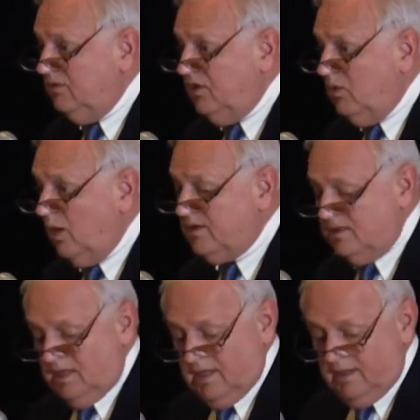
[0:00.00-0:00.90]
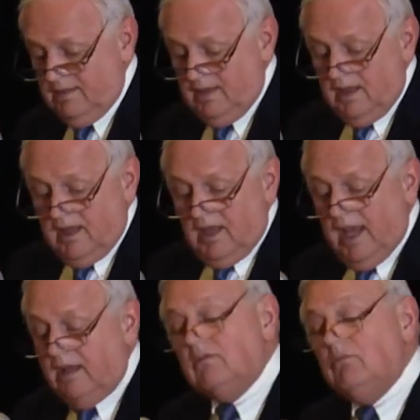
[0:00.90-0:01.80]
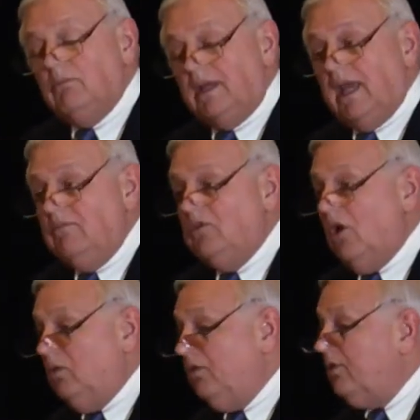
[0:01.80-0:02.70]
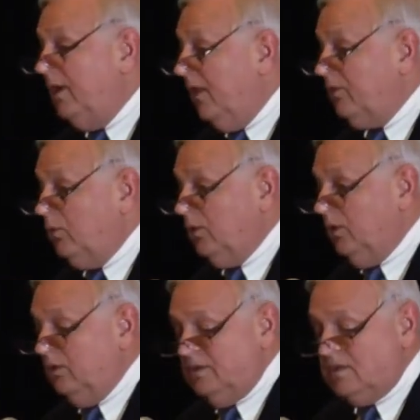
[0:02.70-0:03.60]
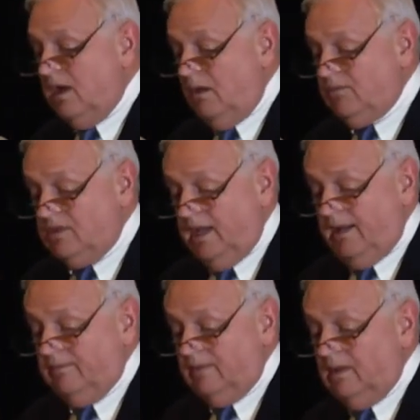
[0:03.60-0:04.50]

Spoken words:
of New York City and became known throughout the world as CompStat.